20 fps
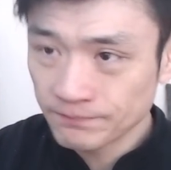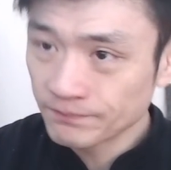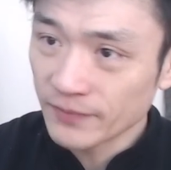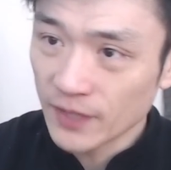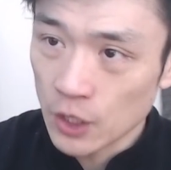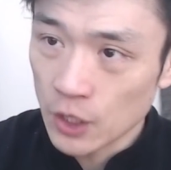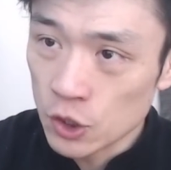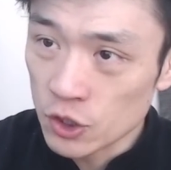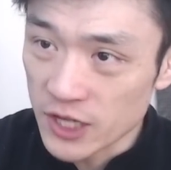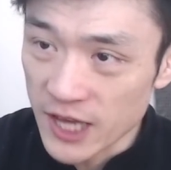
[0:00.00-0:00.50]

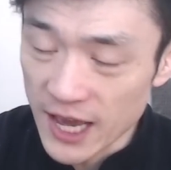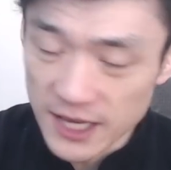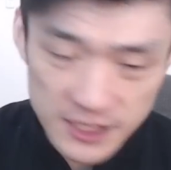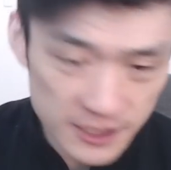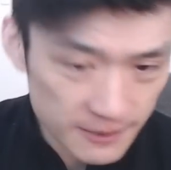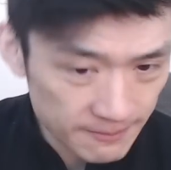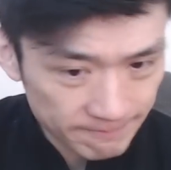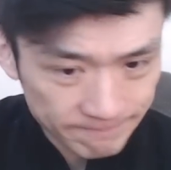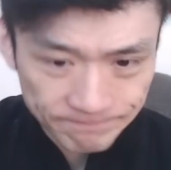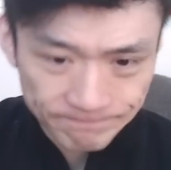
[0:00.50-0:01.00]
Who cares?
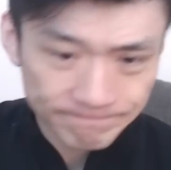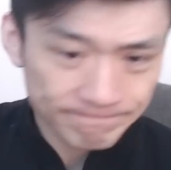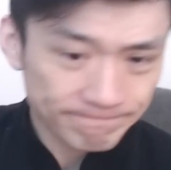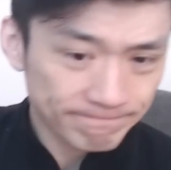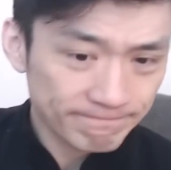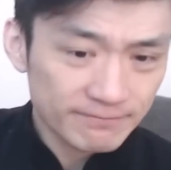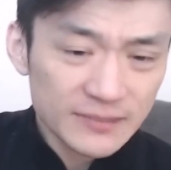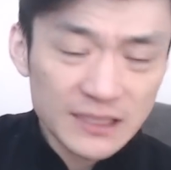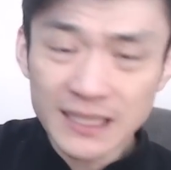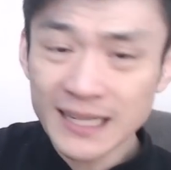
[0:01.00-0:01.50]

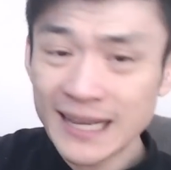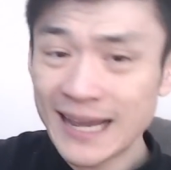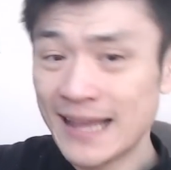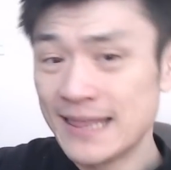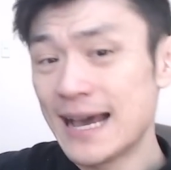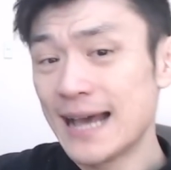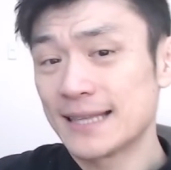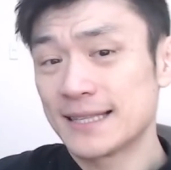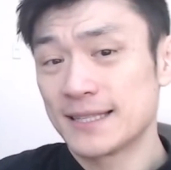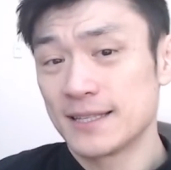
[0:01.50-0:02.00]
And
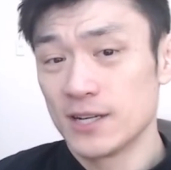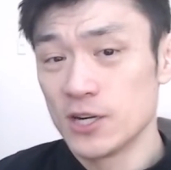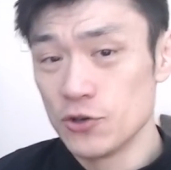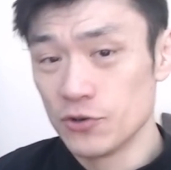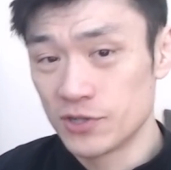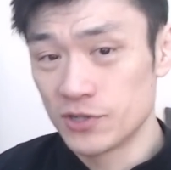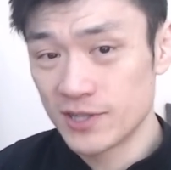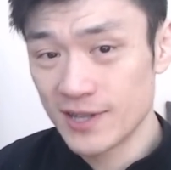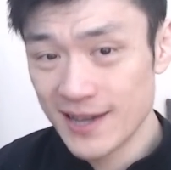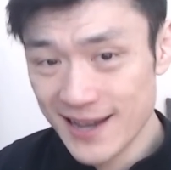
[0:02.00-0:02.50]
that's the
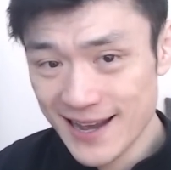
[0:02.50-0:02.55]
news.